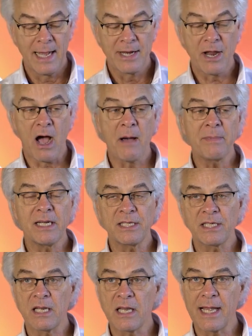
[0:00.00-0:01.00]
Now I'm going to
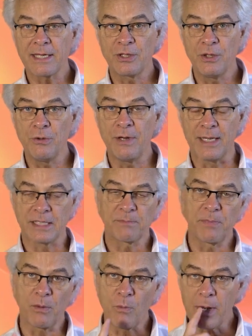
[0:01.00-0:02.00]
select UDisc,
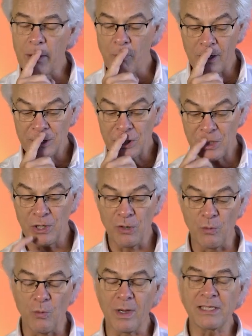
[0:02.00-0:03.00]
but what I want you to
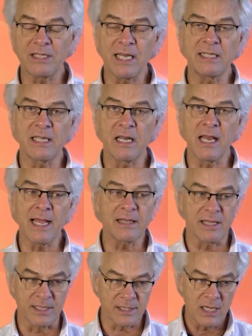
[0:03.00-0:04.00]
do, once I select
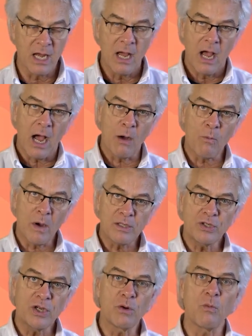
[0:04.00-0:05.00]
this, I
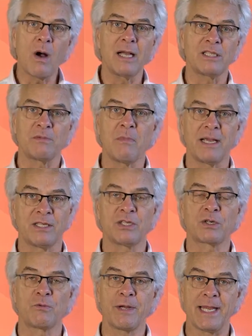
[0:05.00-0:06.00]
want you to watch my
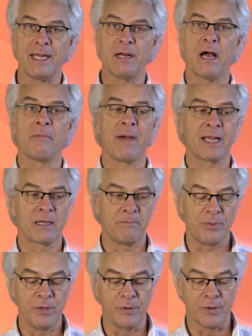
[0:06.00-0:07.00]
screen on my
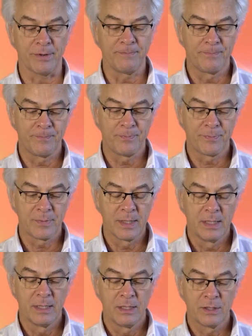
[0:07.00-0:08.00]
computer.
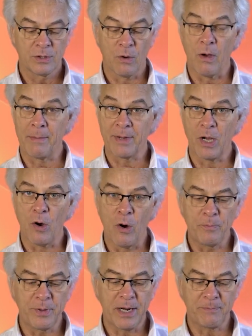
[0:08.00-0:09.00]
So I'm going to
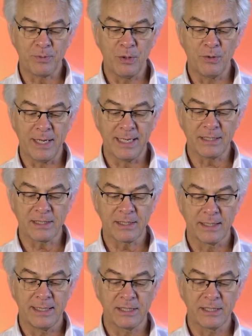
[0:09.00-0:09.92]
open up UDisc.